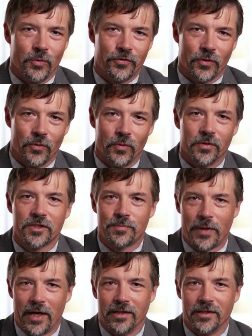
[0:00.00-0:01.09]
also
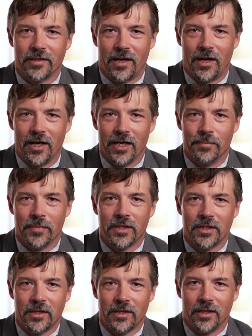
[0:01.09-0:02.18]
spend time
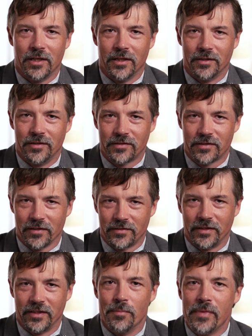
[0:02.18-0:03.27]

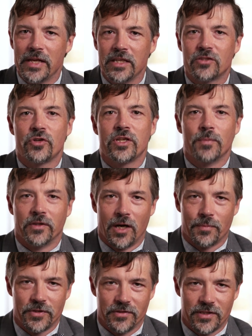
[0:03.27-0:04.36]
discussing the many treatment
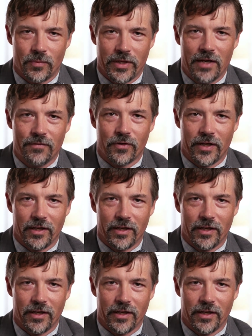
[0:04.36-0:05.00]
options that we have for